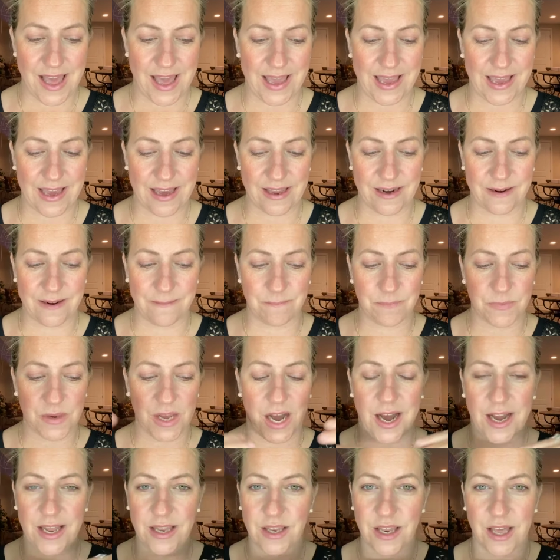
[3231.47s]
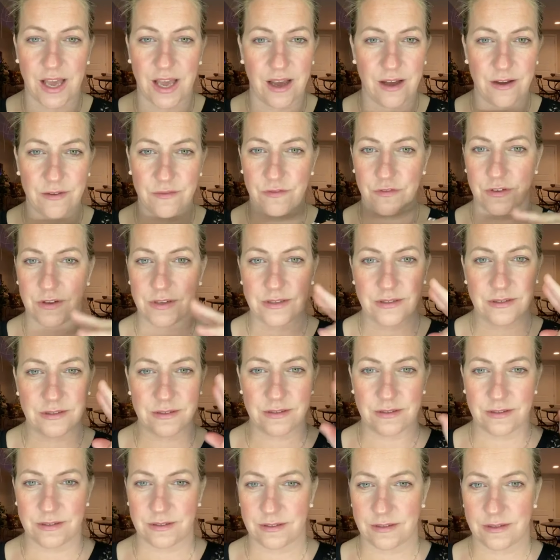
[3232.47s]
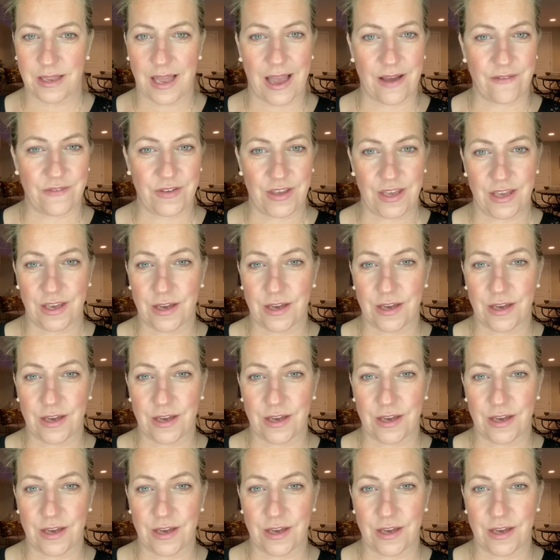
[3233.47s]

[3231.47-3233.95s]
And I love having